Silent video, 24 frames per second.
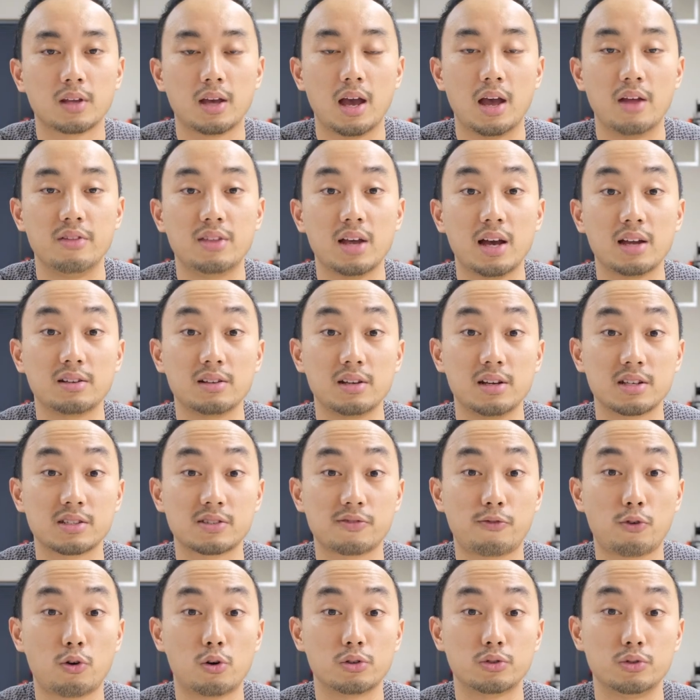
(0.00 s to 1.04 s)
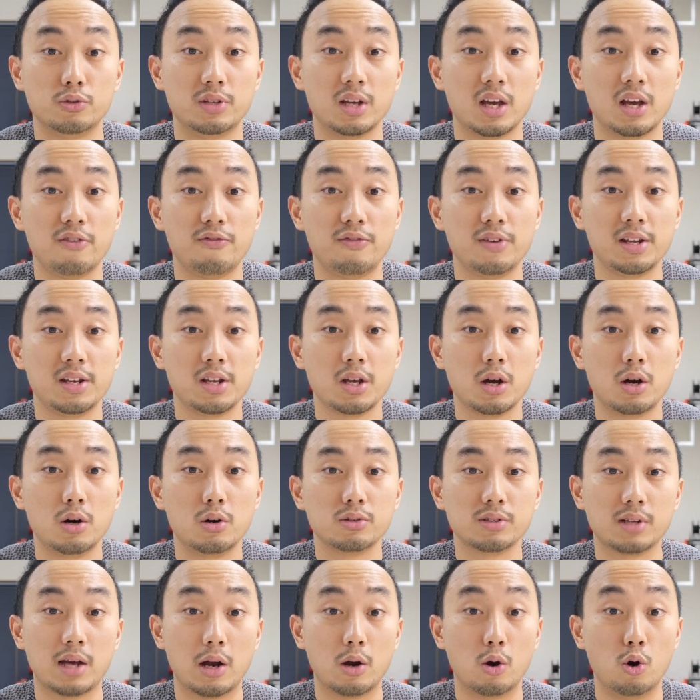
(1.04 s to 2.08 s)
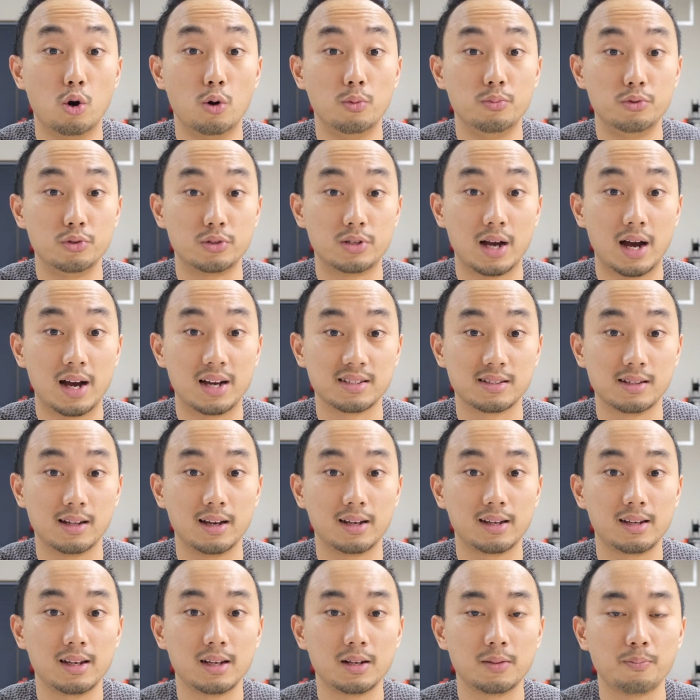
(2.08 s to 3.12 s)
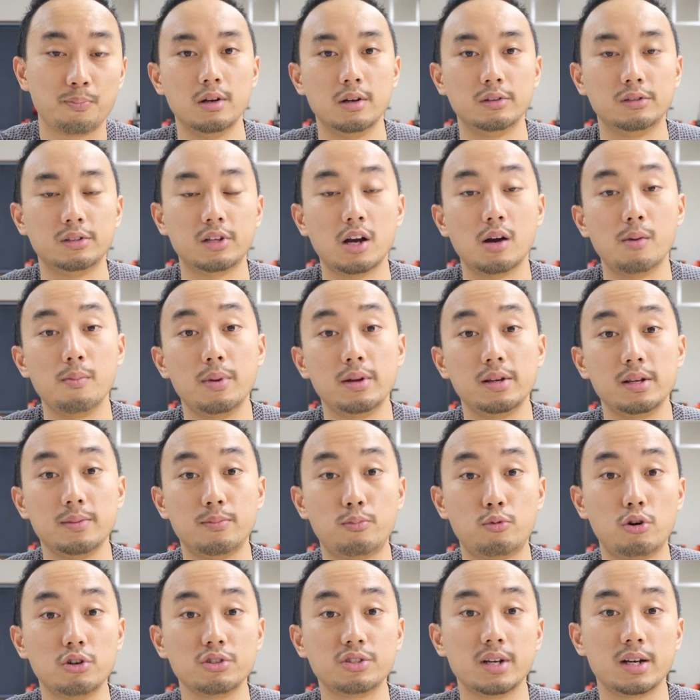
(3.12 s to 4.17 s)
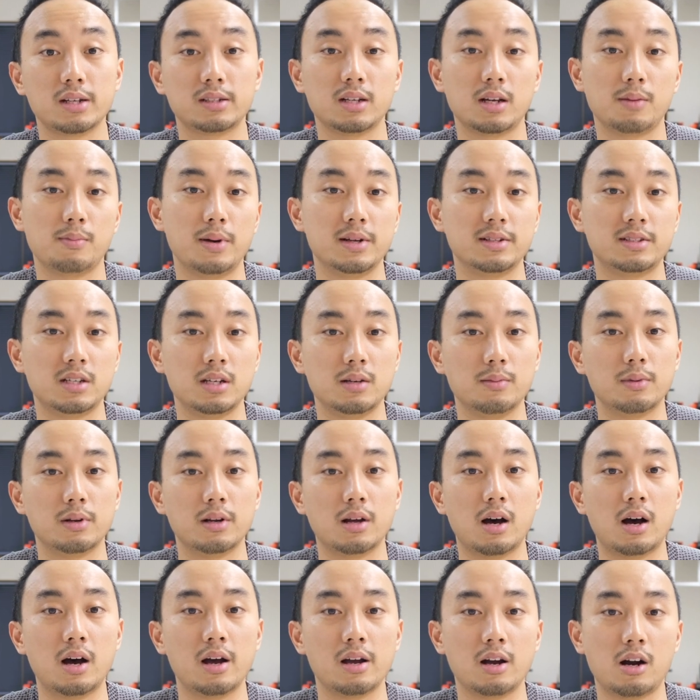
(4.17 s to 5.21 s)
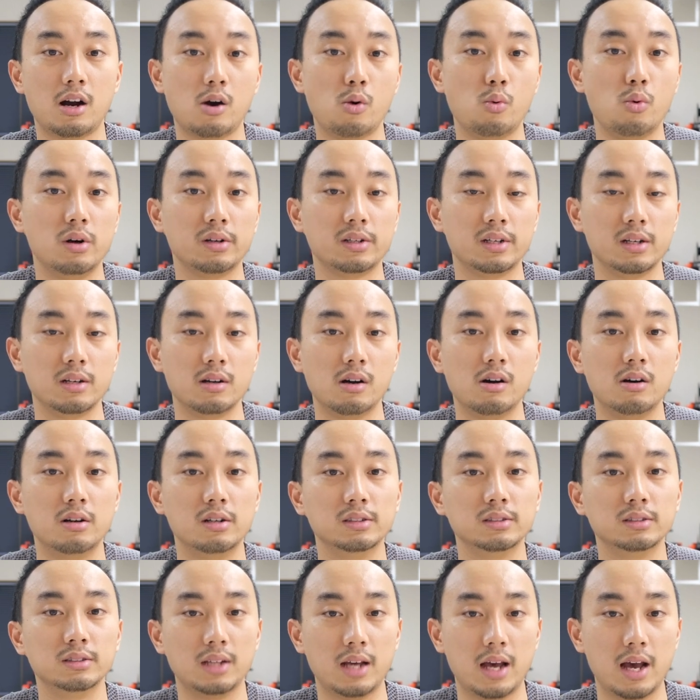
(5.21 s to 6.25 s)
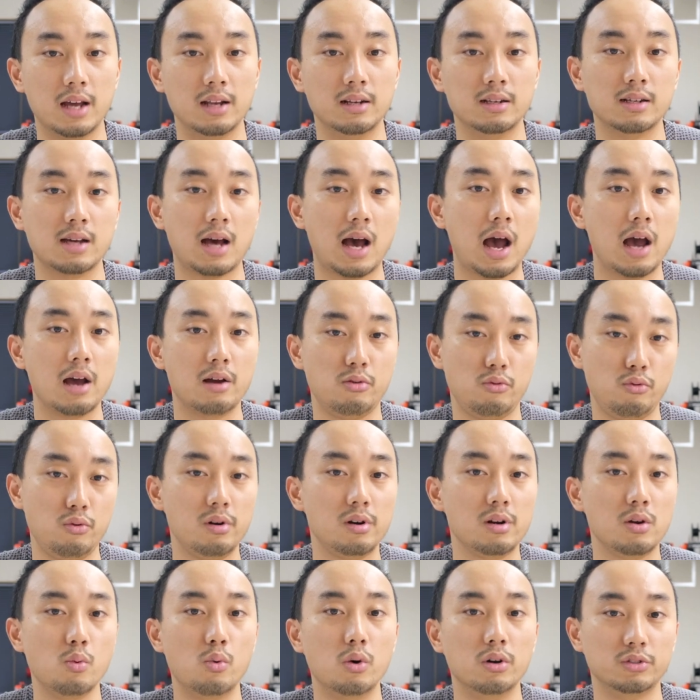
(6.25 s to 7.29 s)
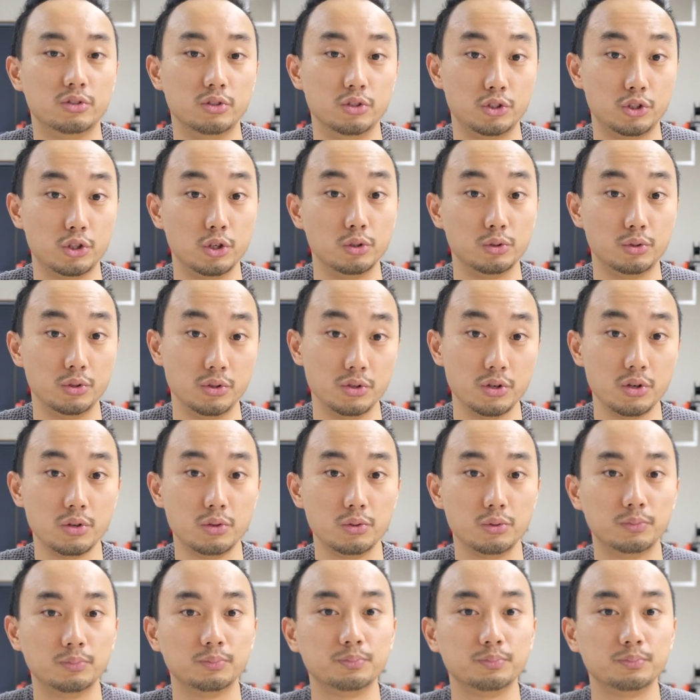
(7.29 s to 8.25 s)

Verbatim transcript: And that is for today's video. I hope you guys like it. There are many projects that my team and I are working on and I really want to show to you.